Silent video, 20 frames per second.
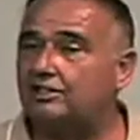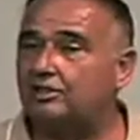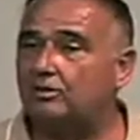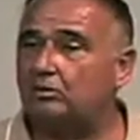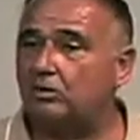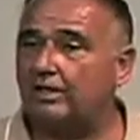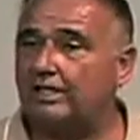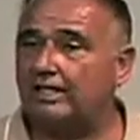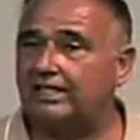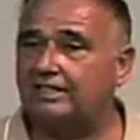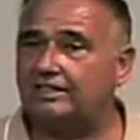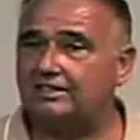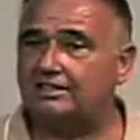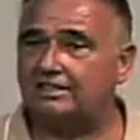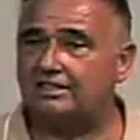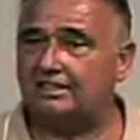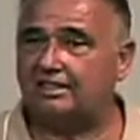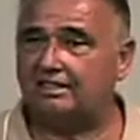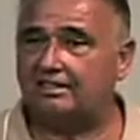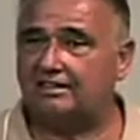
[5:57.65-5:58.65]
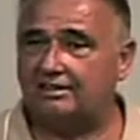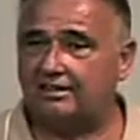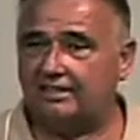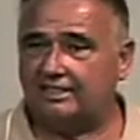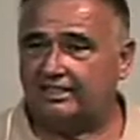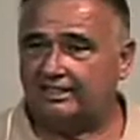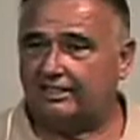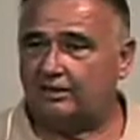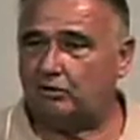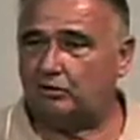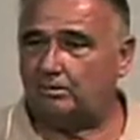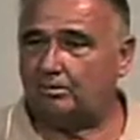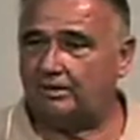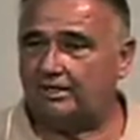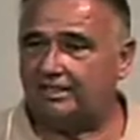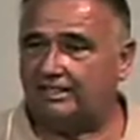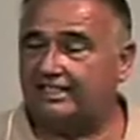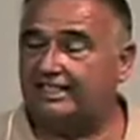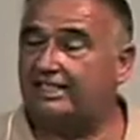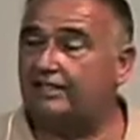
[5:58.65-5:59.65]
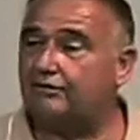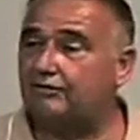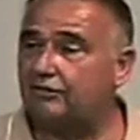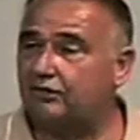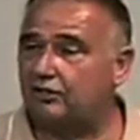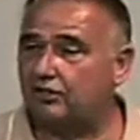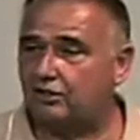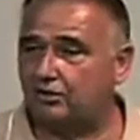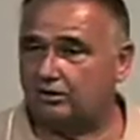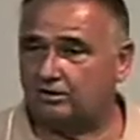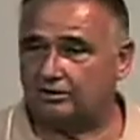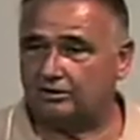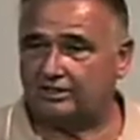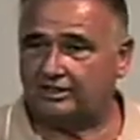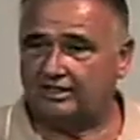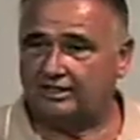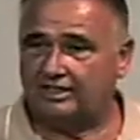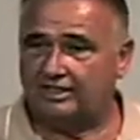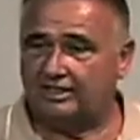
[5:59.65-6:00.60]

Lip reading: in ways that would be difficult